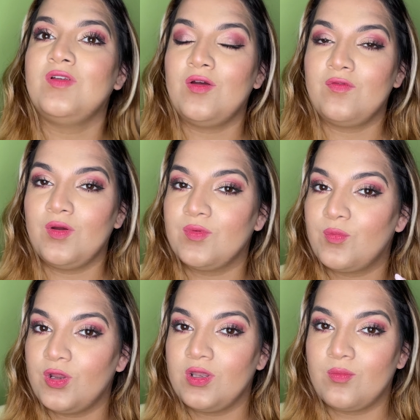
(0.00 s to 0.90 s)
I filmed
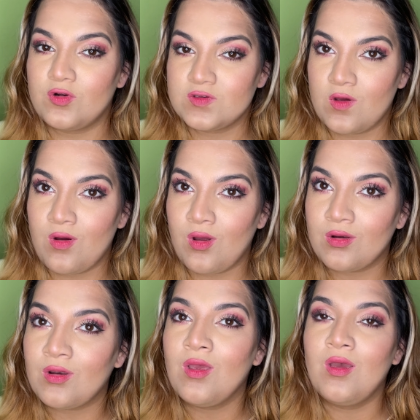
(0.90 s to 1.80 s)
putting the bronzer
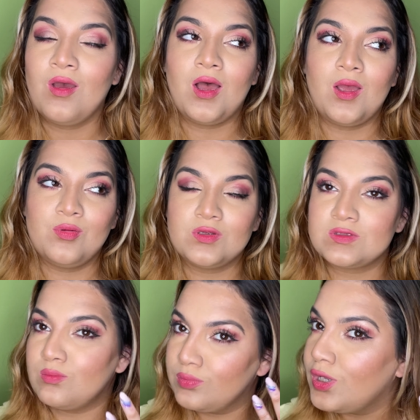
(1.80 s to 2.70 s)
on, I put
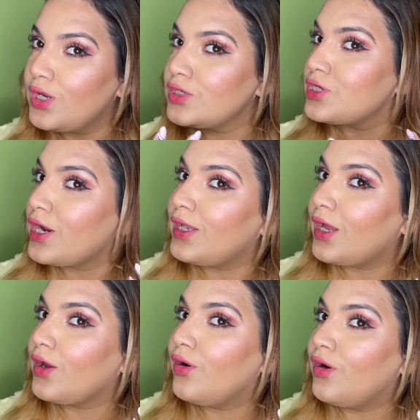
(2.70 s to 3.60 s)
some blush,
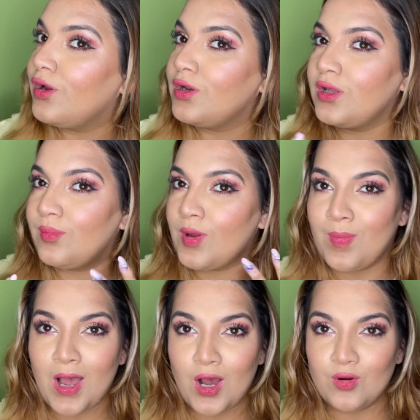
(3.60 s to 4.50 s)
highlight on, a little bit of
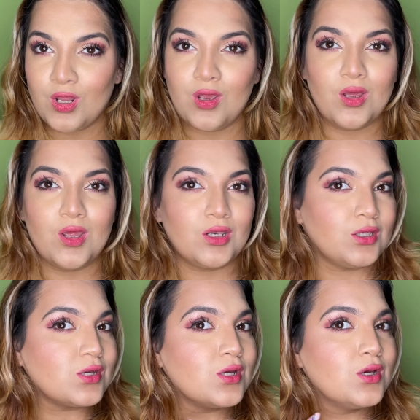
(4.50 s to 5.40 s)
powder
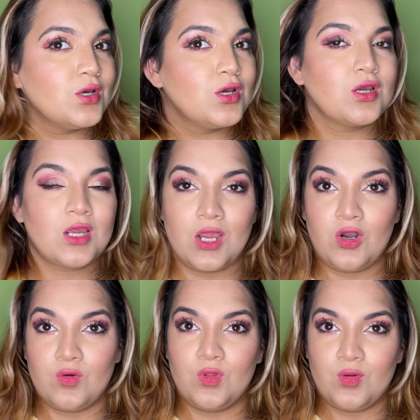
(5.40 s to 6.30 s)
and carried
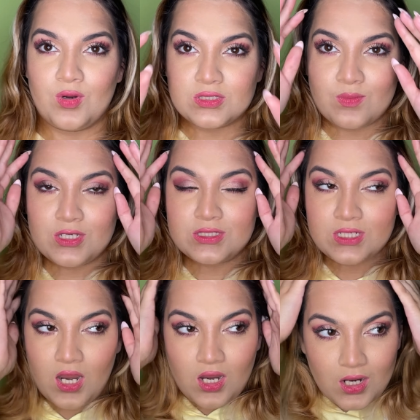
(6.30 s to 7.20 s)
on with the rest of my
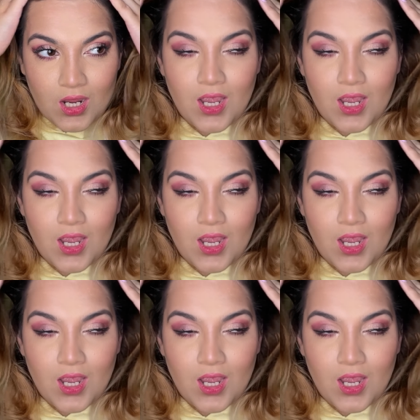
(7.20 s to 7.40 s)
day.